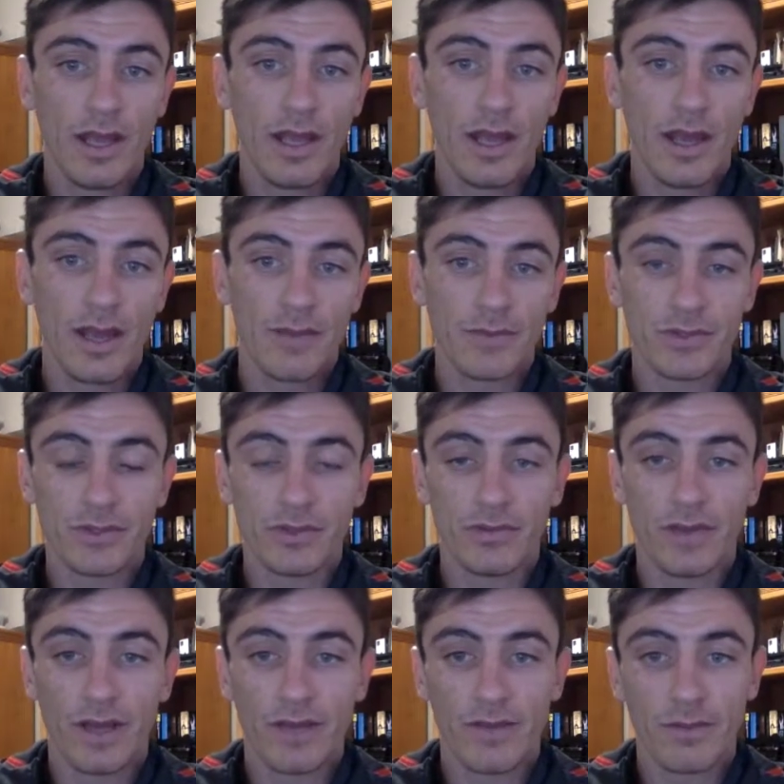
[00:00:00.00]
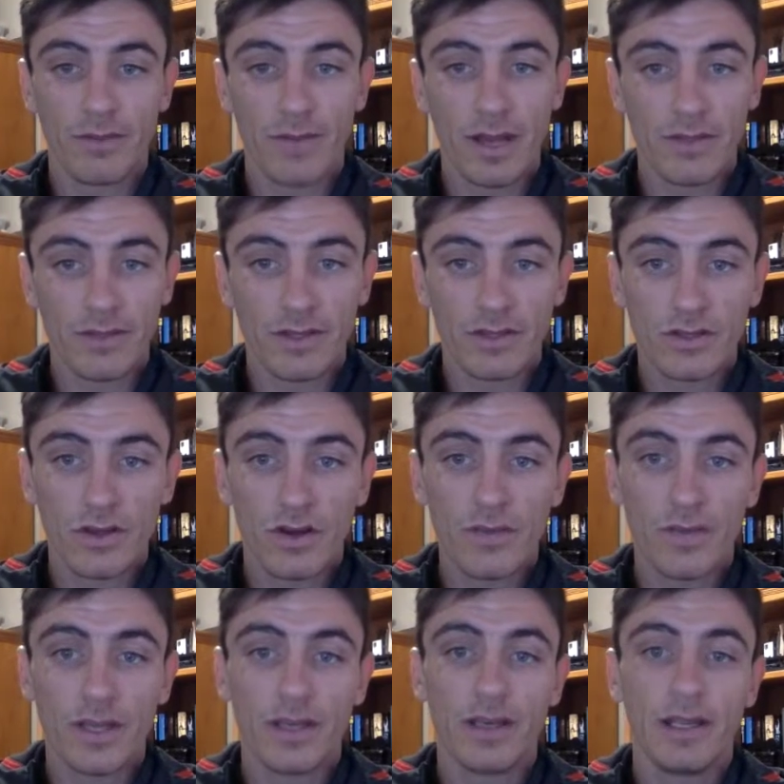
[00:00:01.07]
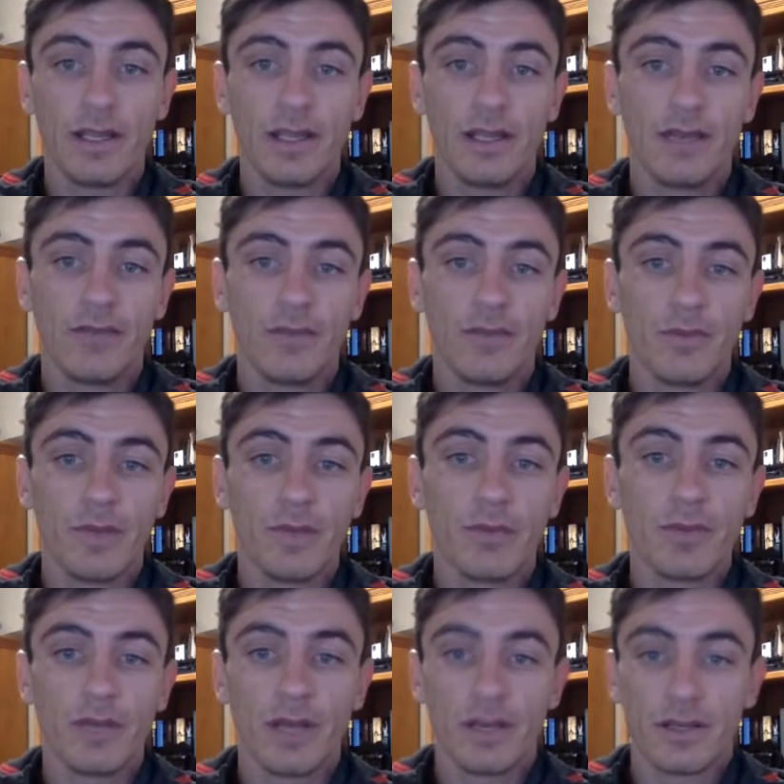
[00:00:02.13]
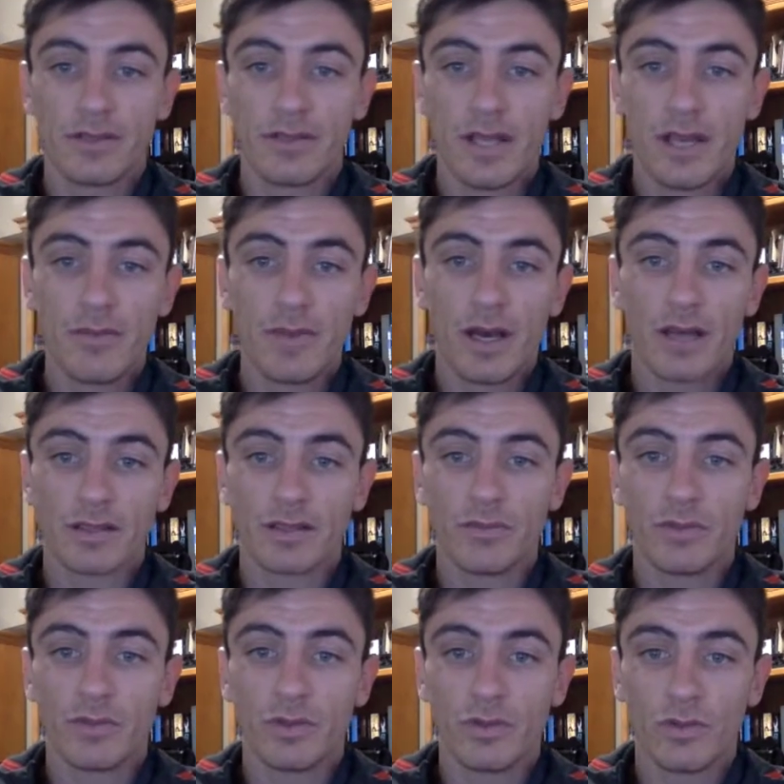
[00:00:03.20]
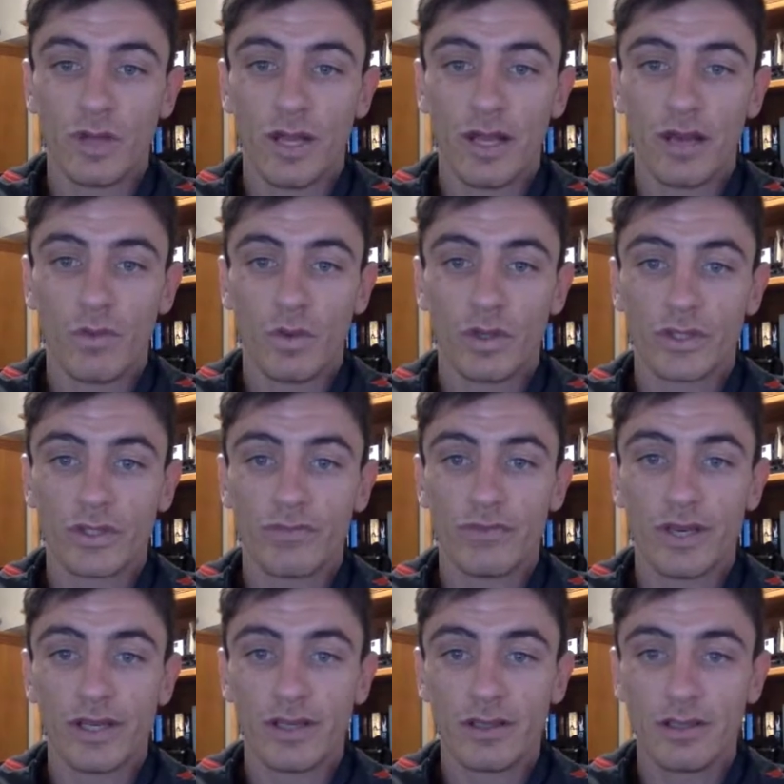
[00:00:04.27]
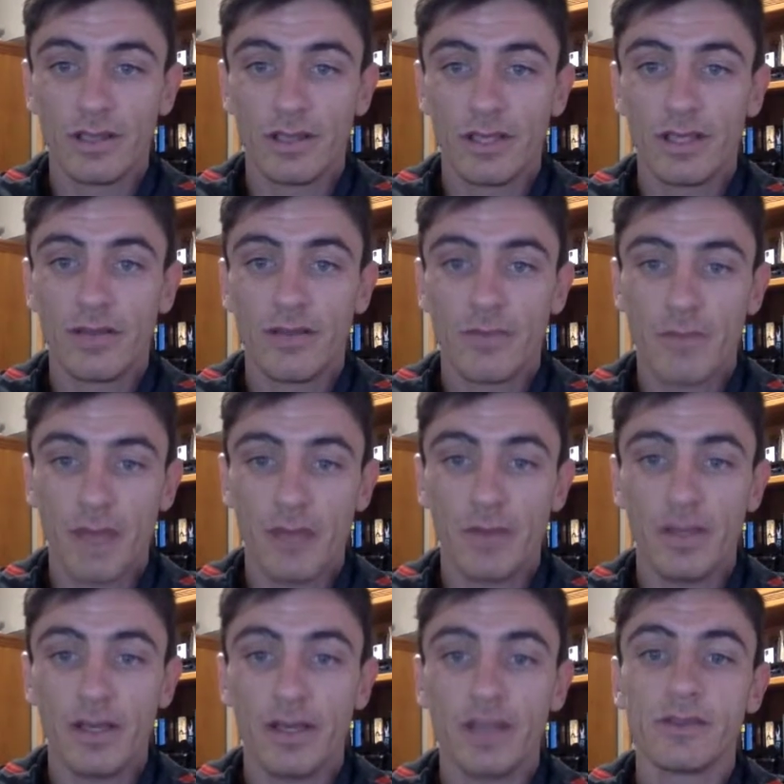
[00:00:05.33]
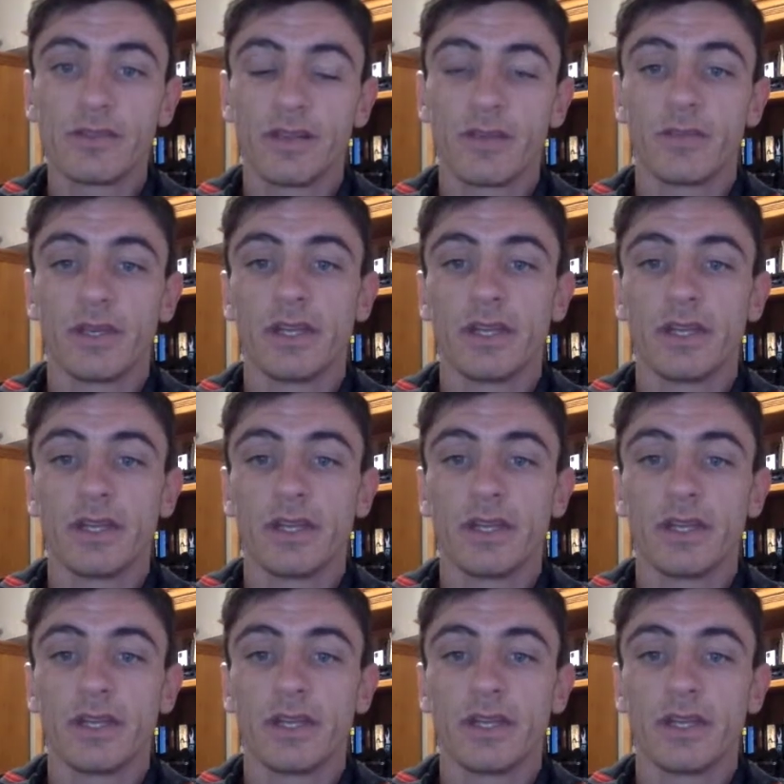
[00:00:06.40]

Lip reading: Adam Silver having made this comment, for people that understand basketball and watch it regularly, maybe it is something